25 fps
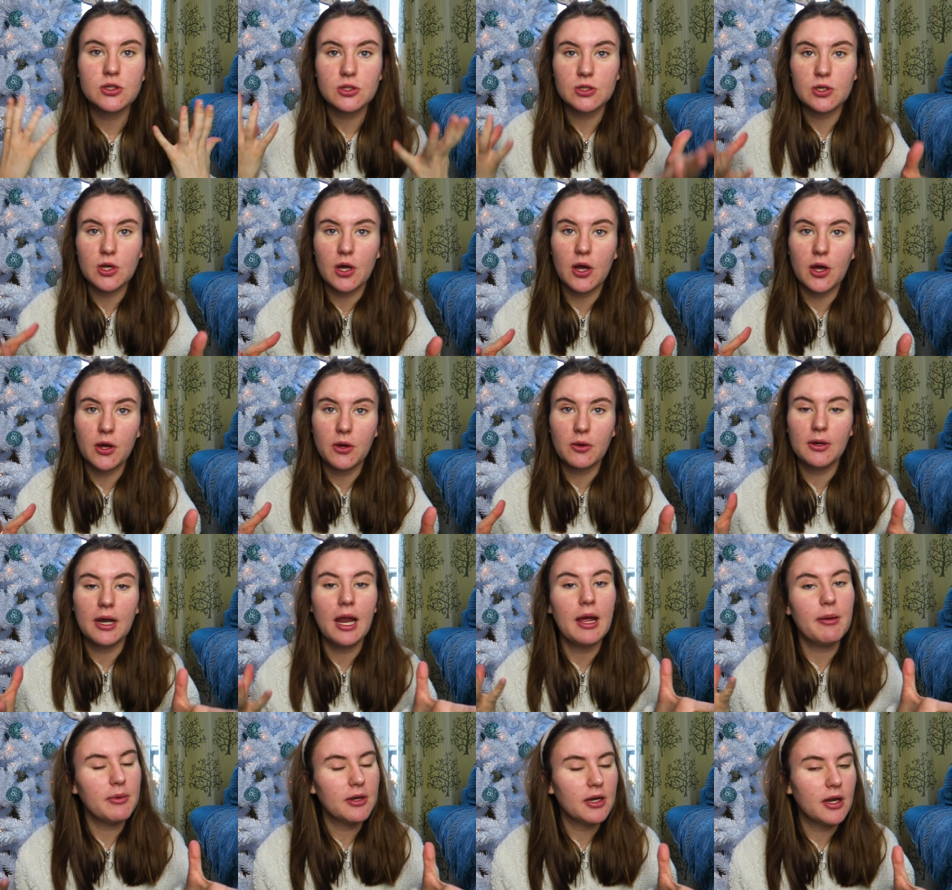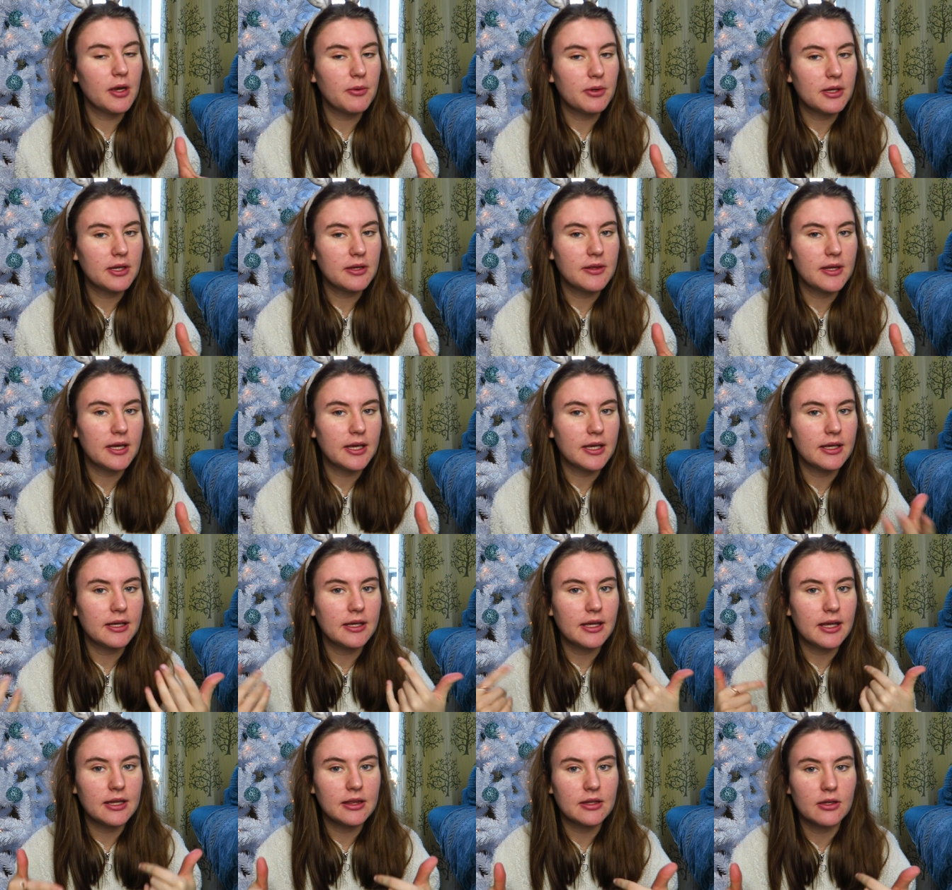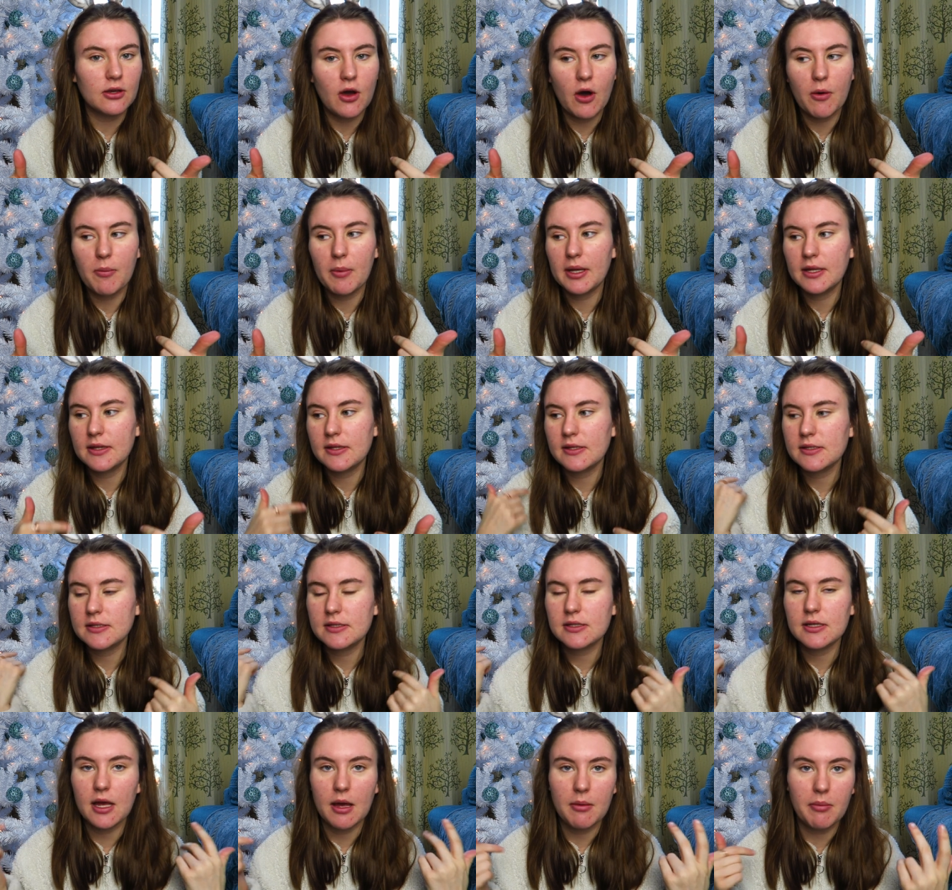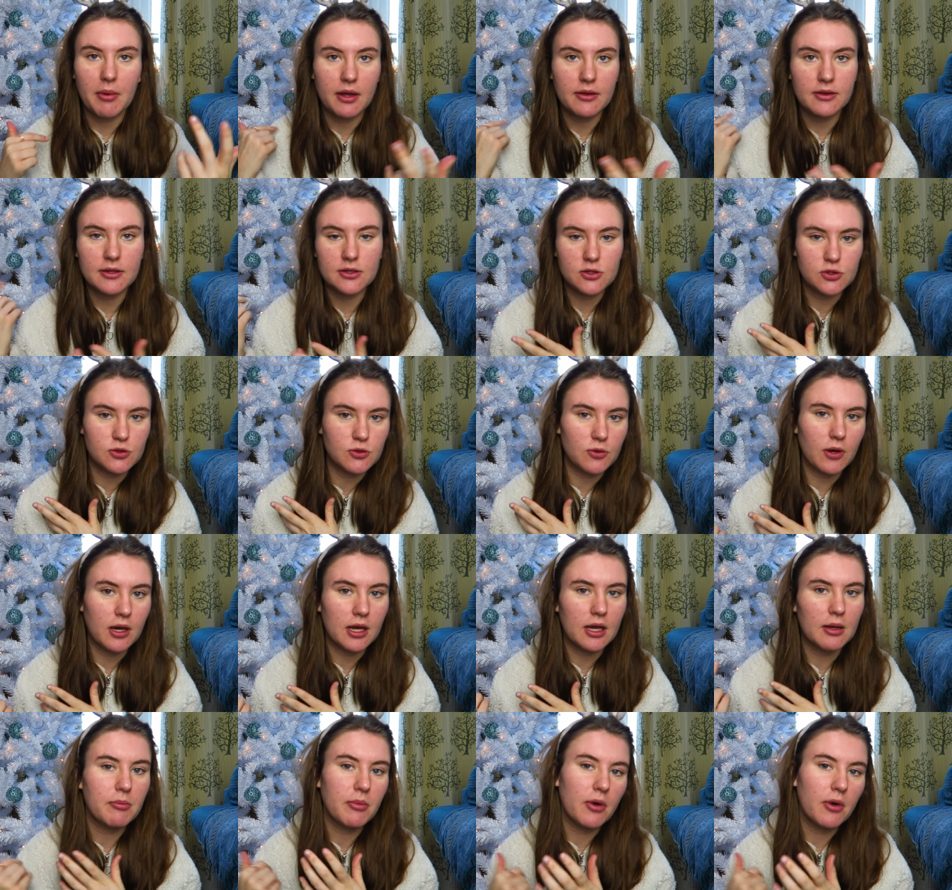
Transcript: So let me know what you think in the comments about this tree,